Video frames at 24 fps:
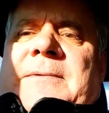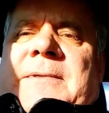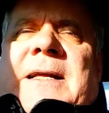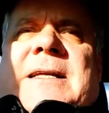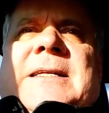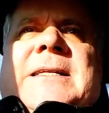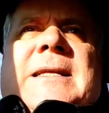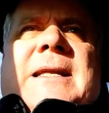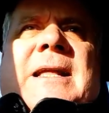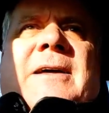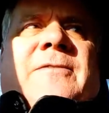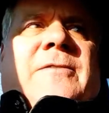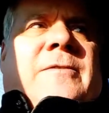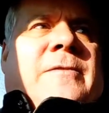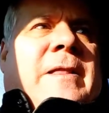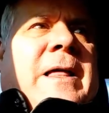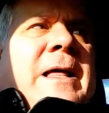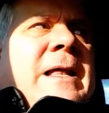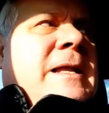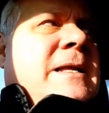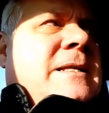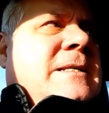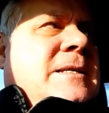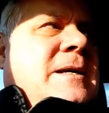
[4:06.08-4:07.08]
that's enough of
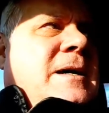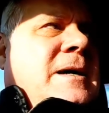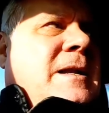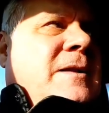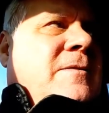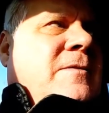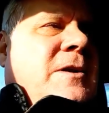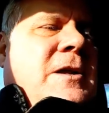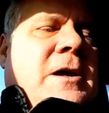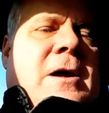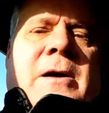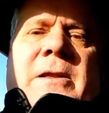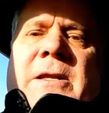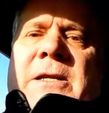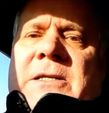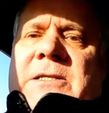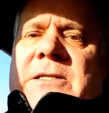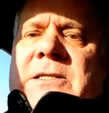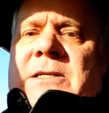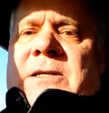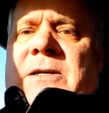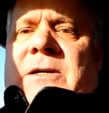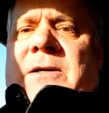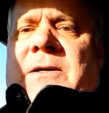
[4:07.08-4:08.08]
that. Let's go and have a go at
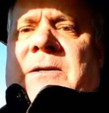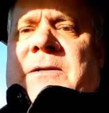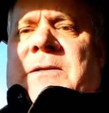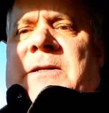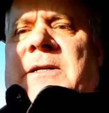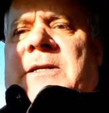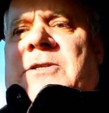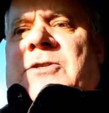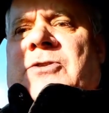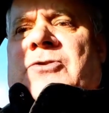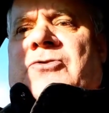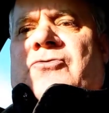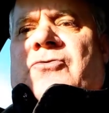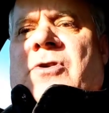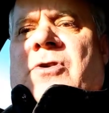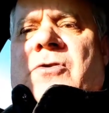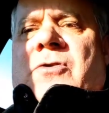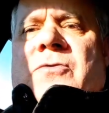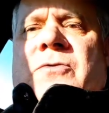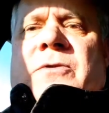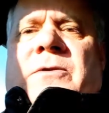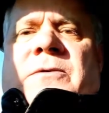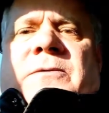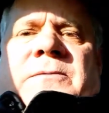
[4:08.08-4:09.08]
this this
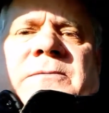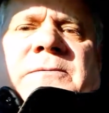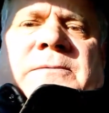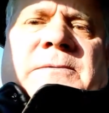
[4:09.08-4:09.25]
drone.